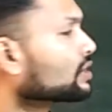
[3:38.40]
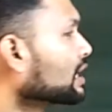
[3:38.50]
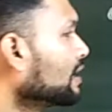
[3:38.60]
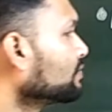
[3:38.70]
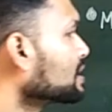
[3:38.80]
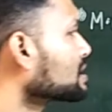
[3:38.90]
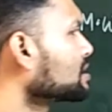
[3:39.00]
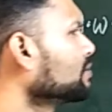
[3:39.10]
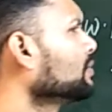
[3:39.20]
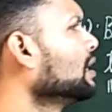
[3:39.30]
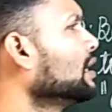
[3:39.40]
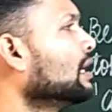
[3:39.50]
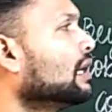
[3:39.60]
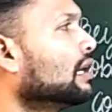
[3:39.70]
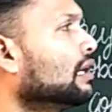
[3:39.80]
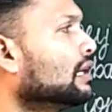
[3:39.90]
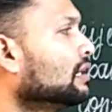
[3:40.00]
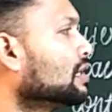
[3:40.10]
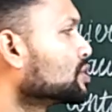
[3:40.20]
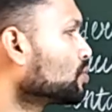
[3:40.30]
So he gave this term.
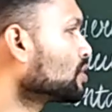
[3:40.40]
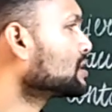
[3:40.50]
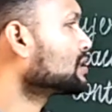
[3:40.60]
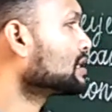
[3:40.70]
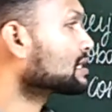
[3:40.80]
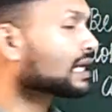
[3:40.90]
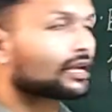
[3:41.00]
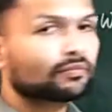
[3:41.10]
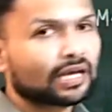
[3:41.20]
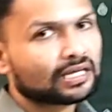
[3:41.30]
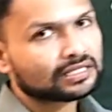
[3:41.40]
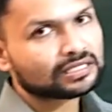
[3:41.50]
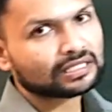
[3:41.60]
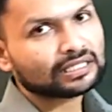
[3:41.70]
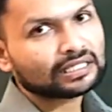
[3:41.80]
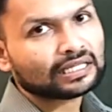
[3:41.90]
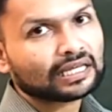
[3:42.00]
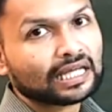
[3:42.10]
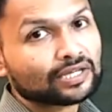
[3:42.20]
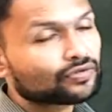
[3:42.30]
This can be asked
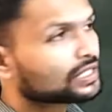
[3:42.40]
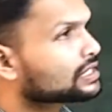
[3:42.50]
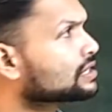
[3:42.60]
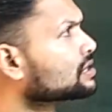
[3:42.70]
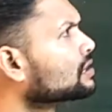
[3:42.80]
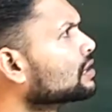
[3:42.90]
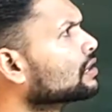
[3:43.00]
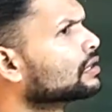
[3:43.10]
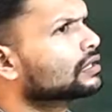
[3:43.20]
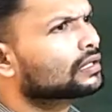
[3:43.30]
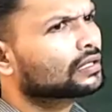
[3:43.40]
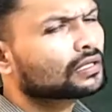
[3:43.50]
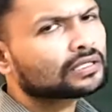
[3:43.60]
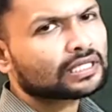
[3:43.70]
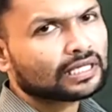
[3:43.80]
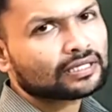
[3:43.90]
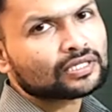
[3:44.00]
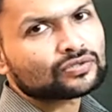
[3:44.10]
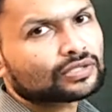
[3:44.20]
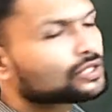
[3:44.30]
in entrances.
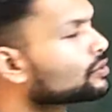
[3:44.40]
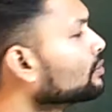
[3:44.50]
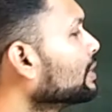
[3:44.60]
Okay, so this will